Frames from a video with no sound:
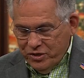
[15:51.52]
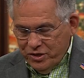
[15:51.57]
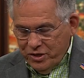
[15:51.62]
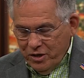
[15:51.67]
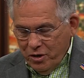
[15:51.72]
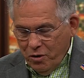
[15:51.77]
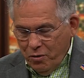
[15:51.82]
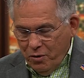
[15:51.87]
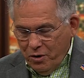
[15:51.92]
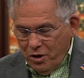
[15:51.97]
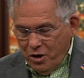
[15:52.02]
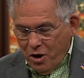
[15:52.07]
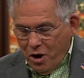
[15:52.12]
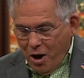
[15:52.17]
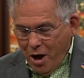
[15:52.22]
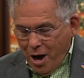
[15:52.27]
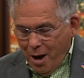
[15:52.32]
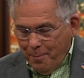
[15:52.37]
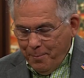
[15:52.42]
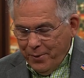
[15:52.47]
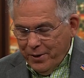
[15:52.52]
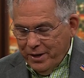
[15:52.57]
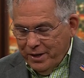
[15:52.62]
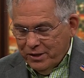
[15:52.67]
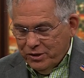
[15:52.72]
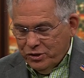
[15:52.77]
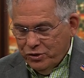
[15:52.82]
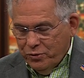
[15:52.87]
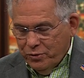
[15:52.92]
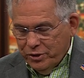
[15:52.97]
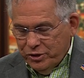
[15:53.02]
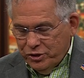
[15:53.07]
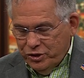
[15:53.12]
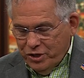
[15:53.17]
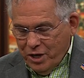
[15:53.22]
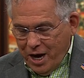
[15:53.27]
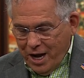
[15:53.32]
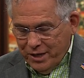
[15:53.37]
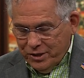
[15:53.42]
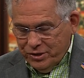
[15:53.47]
still competent to
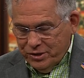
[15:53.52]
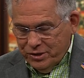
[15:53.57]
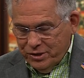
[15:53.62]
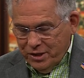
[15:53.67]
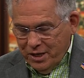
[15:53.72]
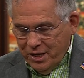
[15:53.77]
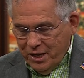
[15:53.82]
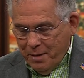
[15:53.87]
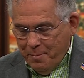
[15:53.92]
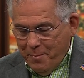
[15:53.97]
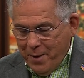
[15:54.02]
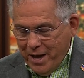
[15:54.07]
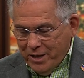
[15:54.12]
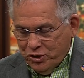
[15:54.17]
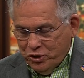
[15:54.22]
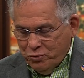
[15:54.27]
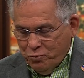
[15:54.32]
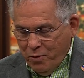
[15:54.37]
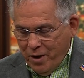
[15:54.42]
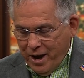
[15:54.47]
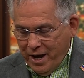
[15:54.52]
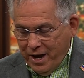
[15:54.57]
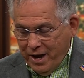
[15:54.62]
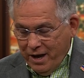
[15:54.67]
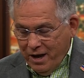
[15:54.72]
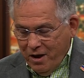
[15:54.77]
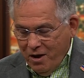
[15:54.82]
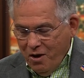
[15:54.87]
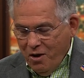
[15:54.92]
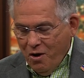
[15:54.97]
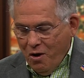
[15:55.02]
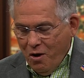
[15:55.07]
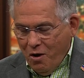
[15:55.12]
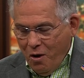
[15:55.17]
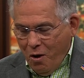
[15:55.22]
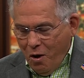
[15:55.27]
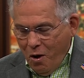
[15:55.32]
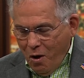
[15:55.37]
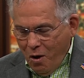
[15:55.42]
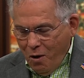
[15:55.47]
adjust in the best way
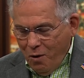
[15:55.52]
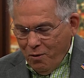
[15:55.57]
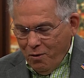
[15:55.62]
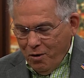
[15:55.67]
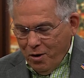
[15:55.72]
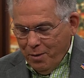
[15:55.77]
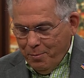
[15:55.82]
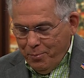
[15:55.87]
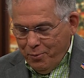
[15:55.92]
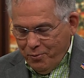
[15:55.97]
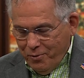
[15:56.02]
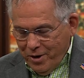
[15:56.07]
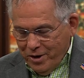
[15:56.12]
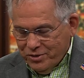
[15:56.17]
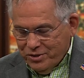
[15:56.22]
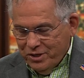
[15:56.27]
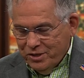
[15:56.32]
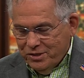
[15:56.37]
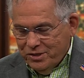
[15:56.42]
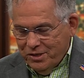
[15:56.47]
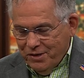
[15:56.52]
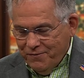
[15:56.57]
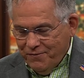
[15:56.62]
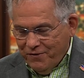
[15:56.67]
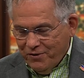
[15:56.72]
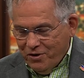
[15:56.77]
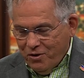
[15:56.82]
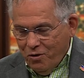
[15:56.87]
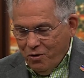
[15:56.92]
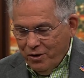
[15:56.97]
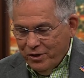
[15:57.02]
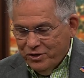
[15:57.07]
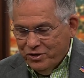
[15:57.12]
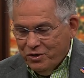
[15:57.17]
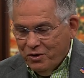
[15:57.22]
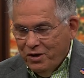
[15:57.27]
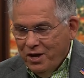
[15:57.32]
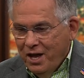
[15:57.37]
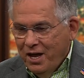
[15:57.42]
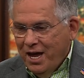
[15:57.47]
all our present difficulties.
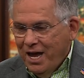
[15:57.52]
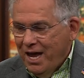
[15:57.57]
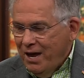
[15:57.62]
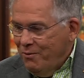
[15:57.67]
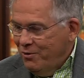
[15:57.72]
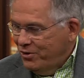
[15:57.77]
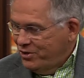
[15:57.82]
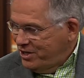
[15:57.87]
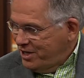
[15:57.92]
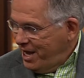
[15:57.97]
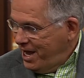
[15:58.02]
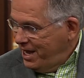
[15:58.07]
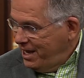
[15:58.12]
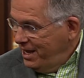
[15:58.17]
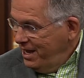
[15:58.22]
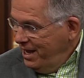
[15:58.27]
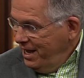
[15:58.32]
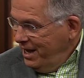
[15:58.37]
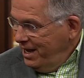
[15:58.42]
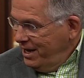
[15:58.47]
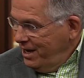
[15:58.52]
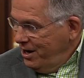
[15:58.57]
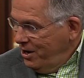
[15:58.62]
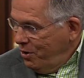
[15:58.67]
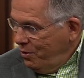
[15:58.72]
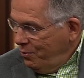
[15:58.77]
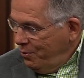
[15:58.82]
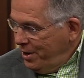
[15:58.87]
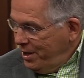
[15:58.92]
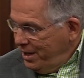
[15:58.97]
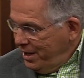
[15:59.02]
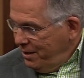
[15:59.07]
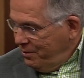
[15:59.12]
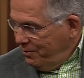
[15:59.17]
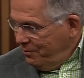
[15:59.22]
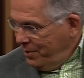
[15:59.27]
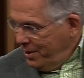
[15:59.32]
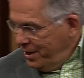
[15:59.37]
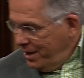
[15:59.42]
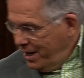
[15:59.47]
So he was saying, you know, we,
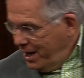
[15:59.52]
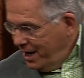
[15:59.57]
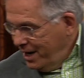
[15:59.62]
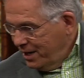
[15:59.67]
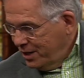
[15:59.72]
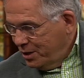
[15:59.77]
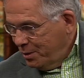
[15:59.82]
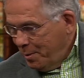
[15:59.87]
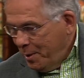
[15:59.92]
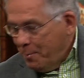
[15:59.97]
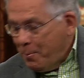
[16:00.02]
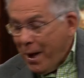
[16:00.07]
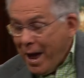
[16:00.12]
we need to be